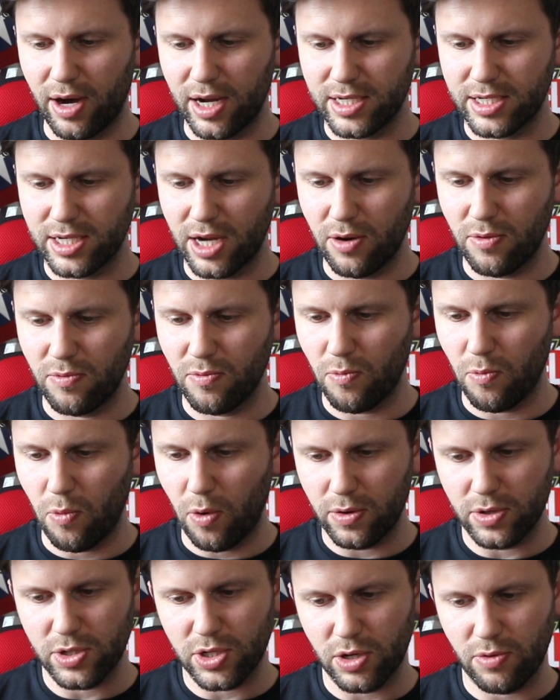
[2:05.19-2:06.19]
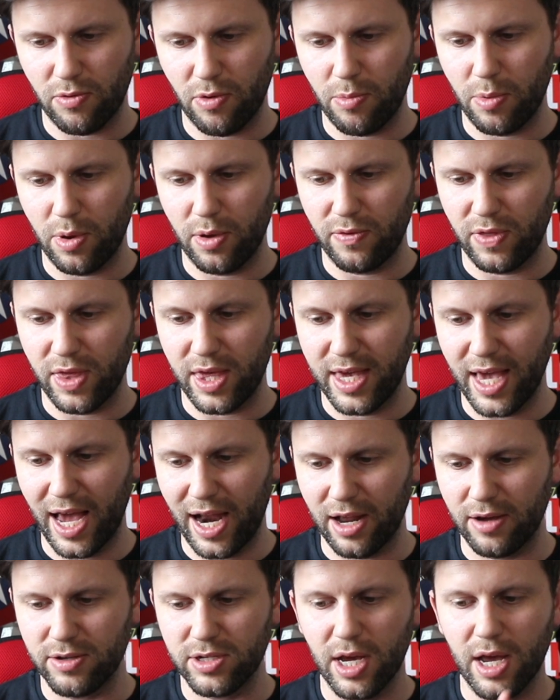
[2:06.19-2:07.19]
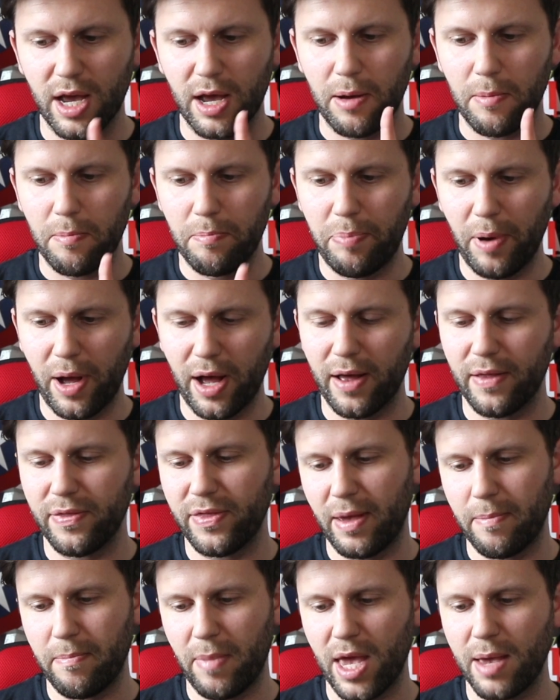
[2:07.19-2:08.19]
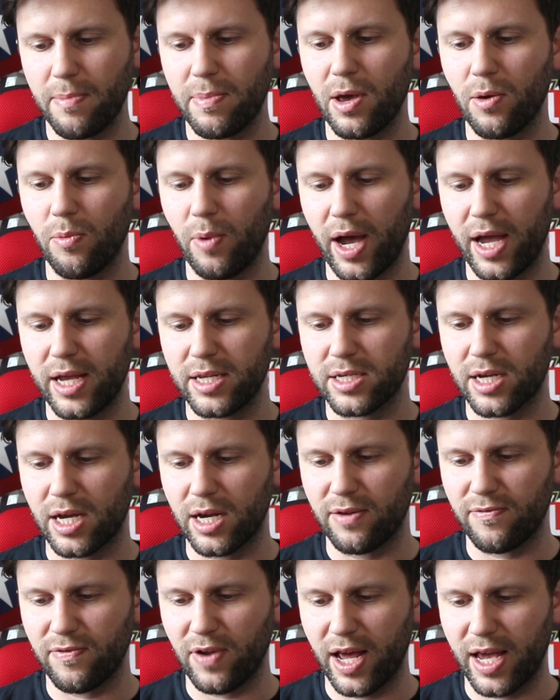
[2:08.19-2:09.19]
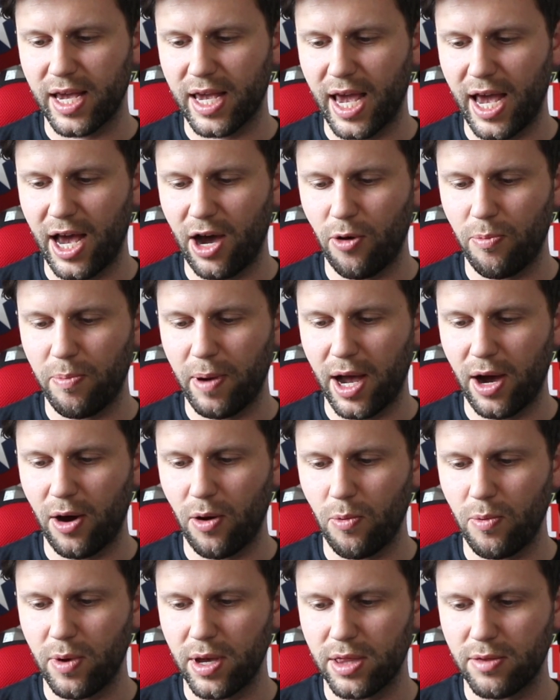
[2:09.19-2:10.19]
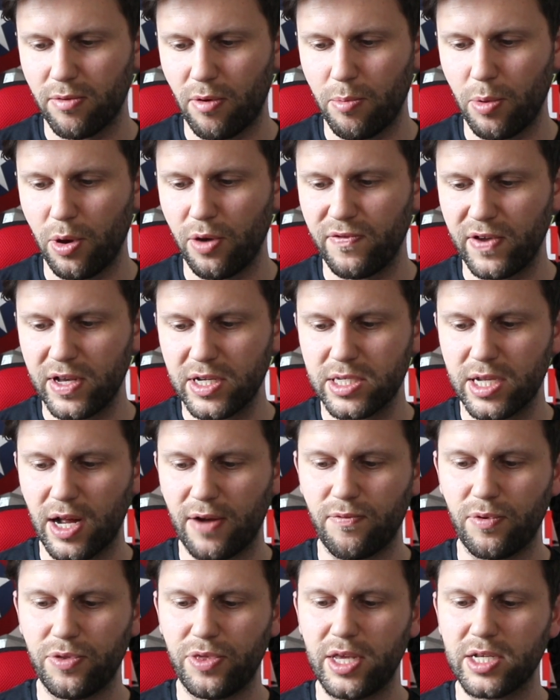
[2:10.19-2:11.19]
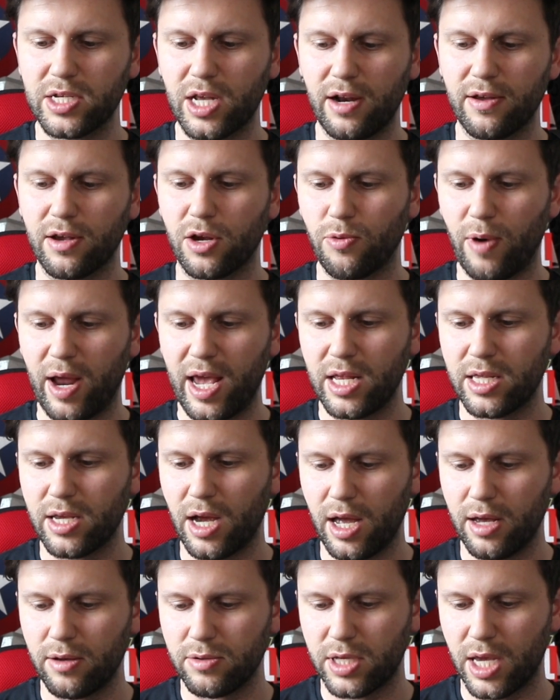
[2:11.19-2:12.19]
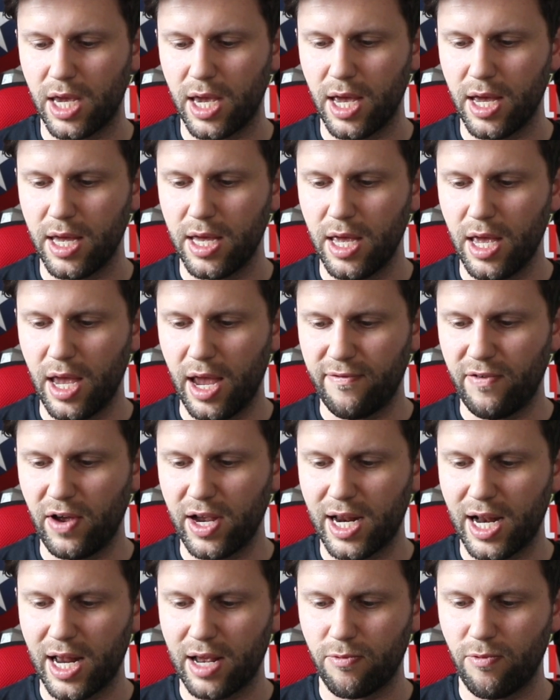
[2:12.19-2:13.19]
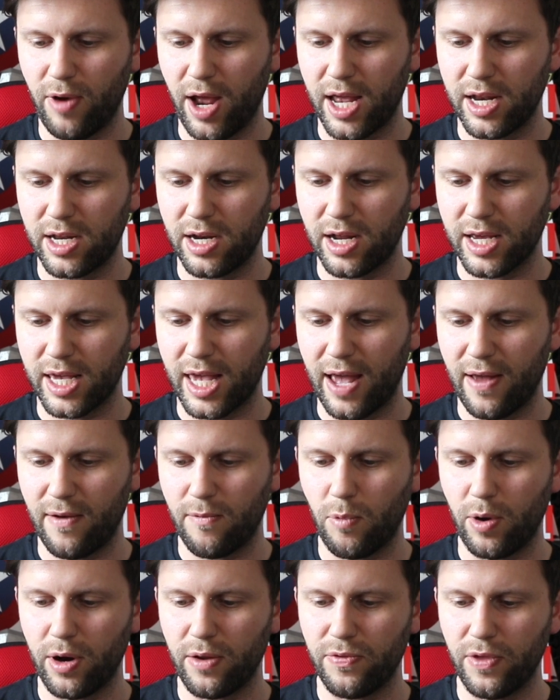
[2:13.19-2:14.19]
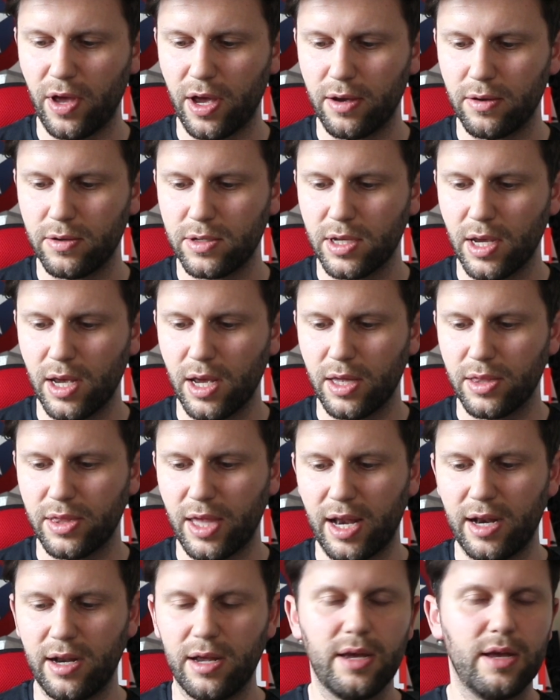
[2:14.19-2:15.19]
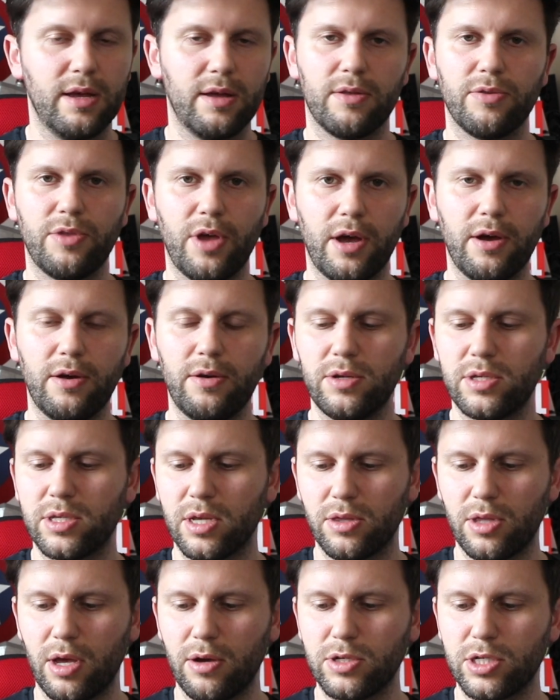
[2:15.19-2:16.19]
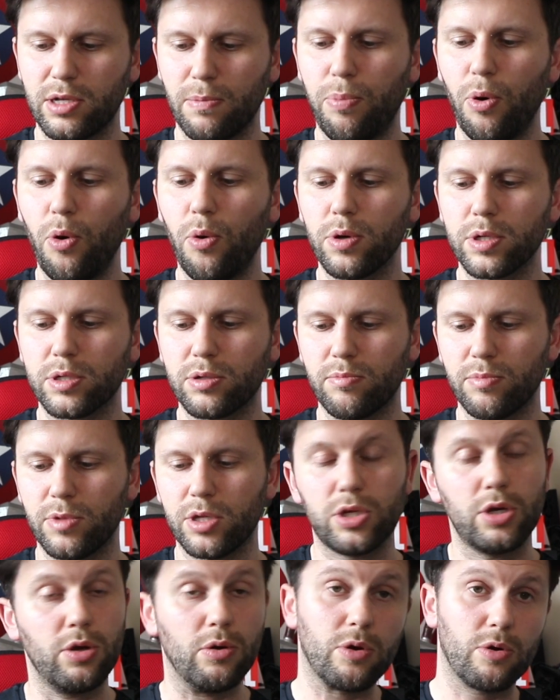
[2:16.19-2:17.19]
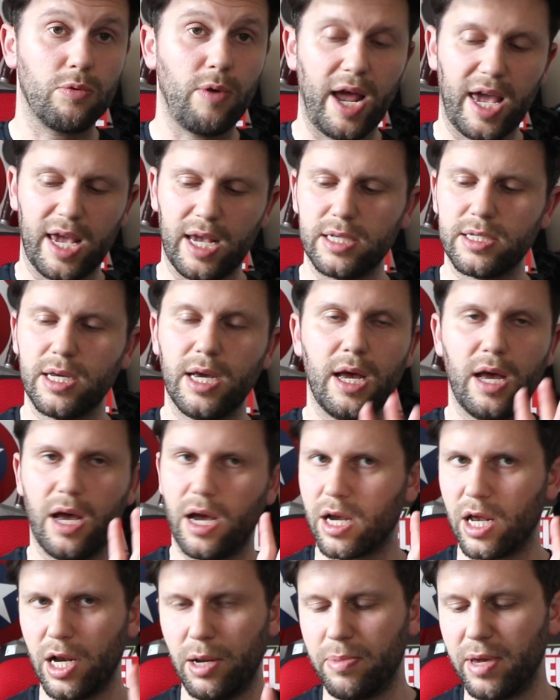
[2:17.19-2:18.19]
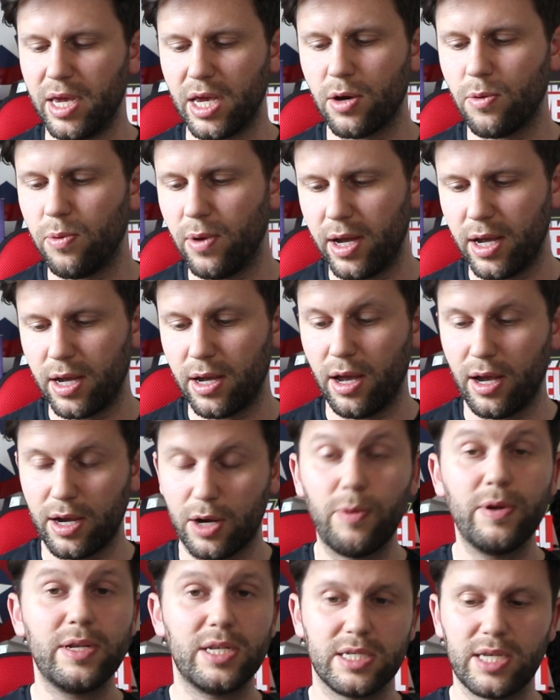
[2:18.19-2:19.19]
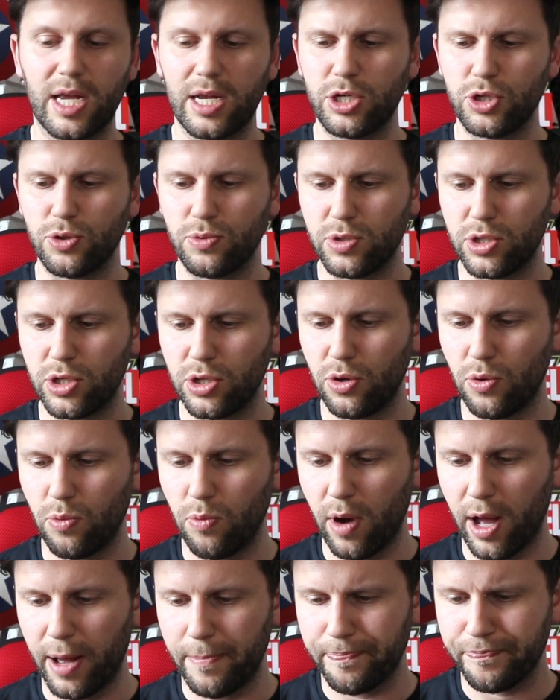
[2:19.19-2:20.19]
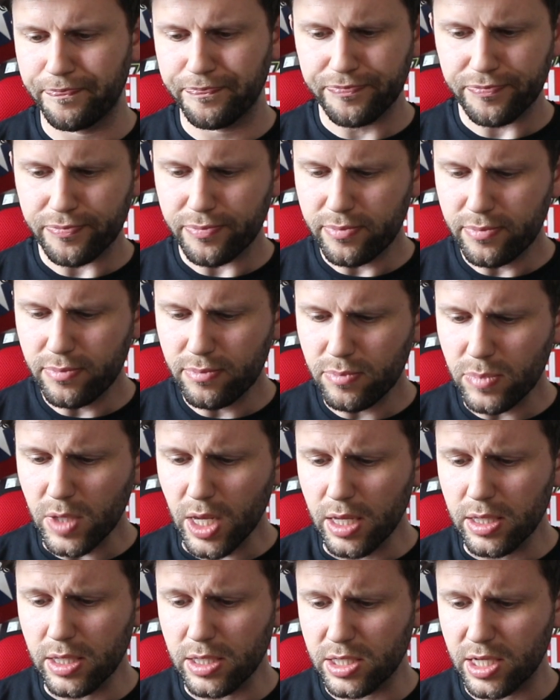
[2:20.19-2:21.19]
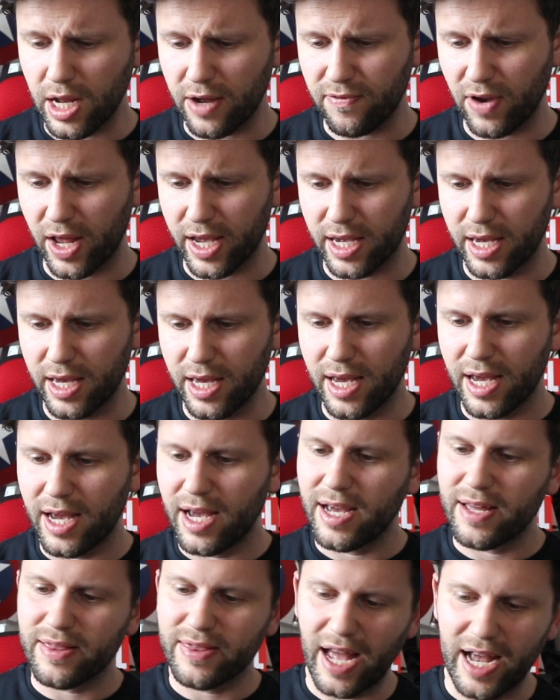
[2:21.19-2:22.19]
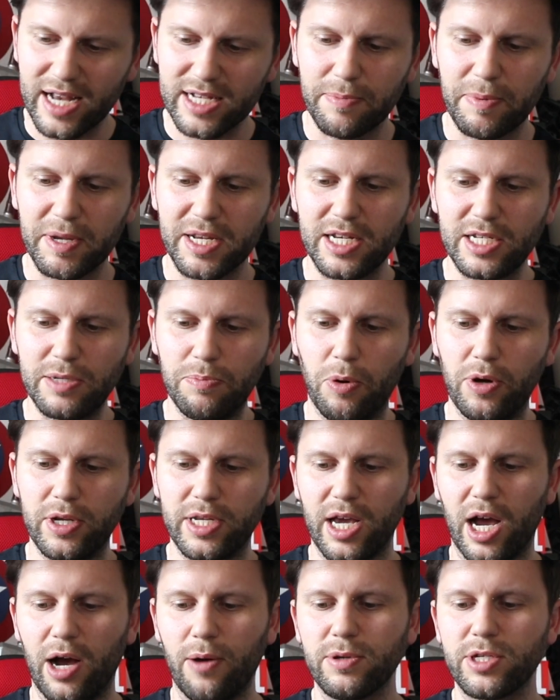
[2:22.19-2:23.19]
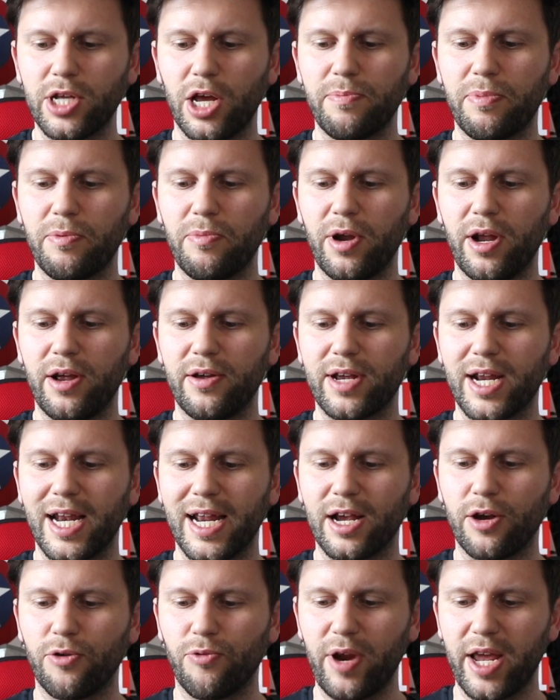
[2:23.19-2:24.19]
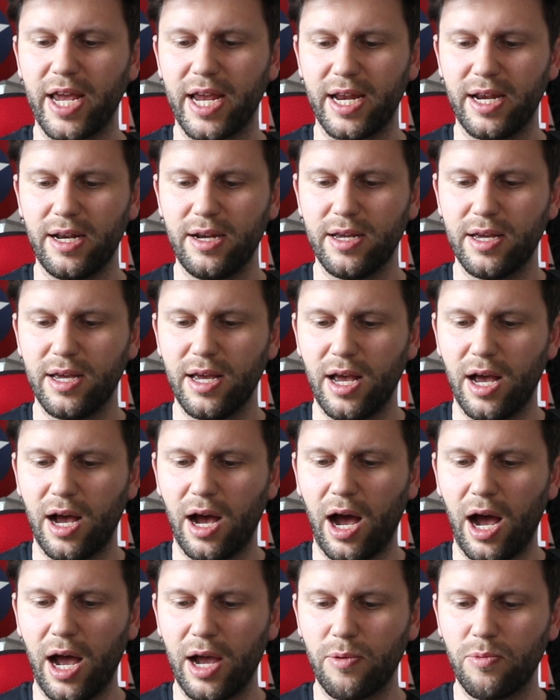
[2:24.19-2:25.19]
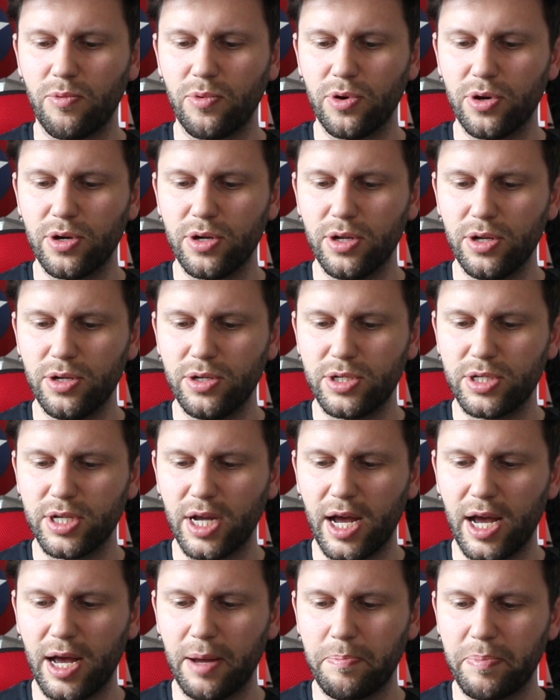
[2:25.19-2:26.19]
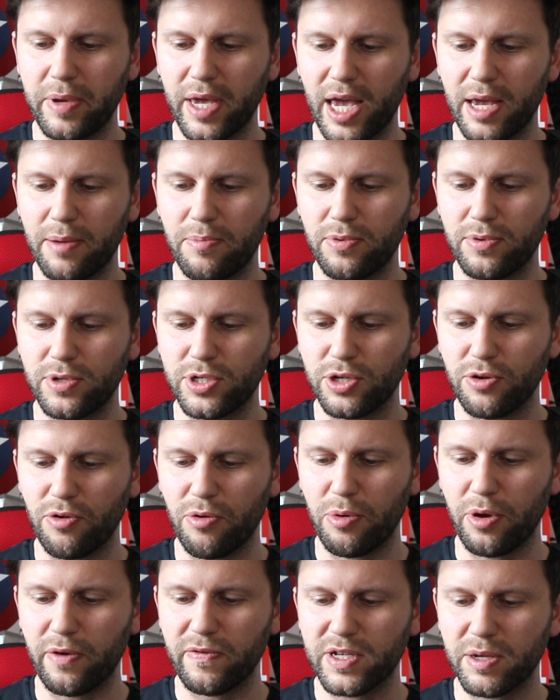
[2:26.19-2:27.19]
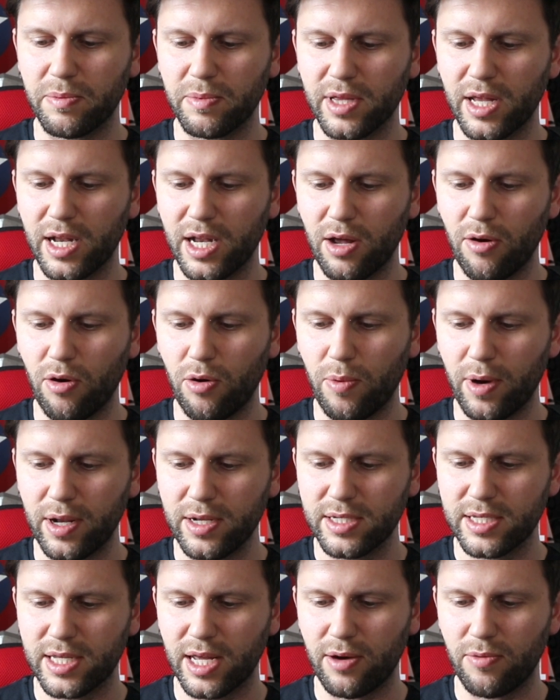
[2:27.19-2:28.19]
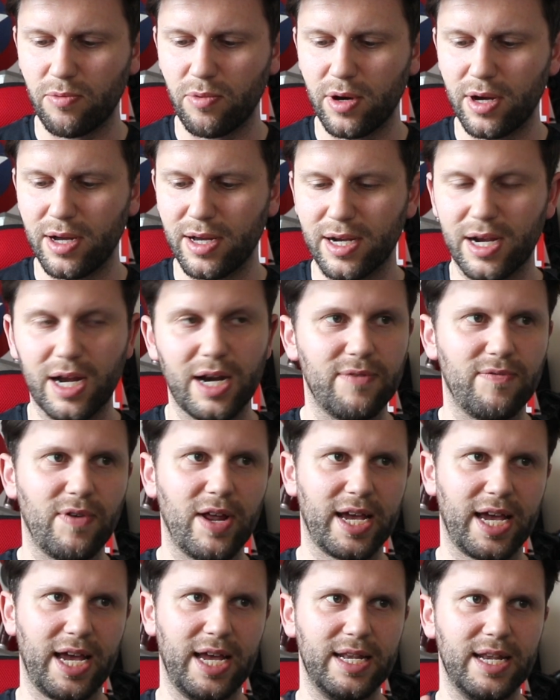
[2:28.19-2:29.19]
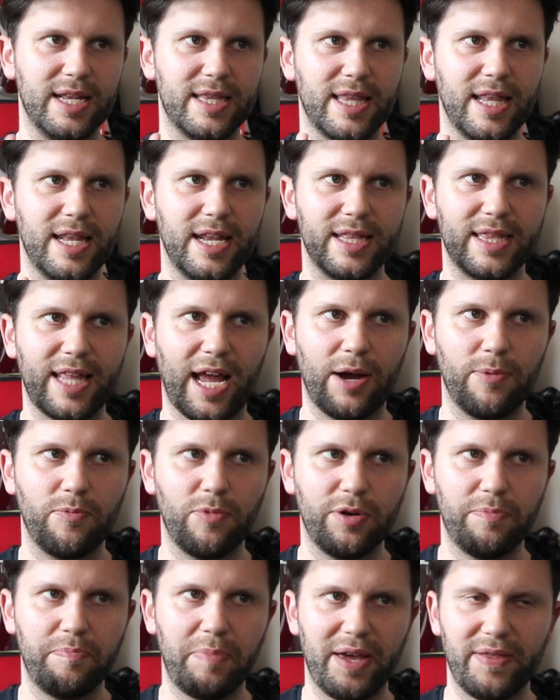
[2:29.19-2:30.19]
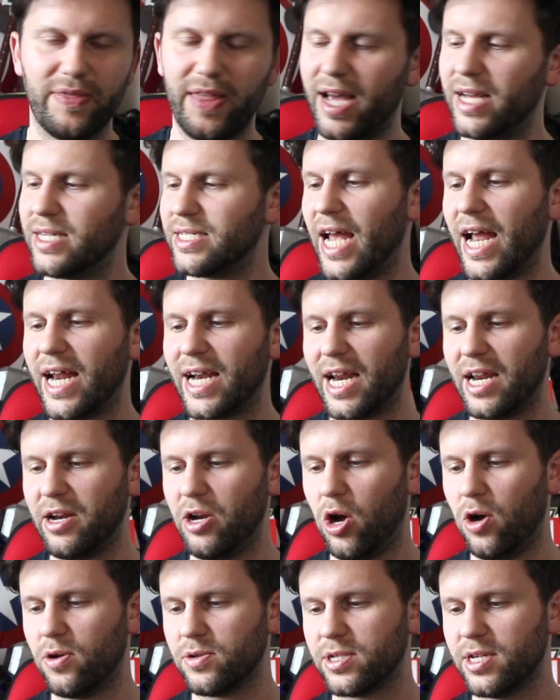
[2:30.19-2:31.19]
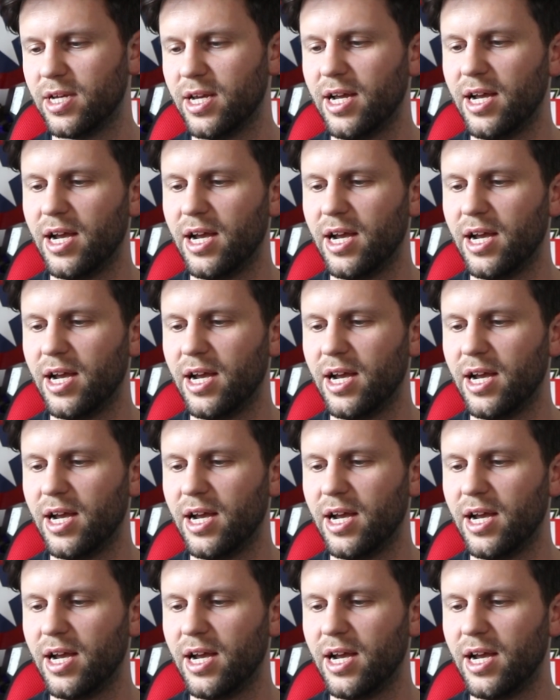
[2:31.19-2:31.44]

I don't want to remove the yellows, but there may be a way to kind of like help out with removing stuff. With these kind of grey tiles here, if I click red and I get one of those, then those those supports from the two greys are going to be quite, uh, quintessential to um, to stuff. Like, that's a bit disappointing. I was hoping when I click green I would uh, be able to remove some of the lower ones that were kind of like in the, the downward bit there. Sadly not.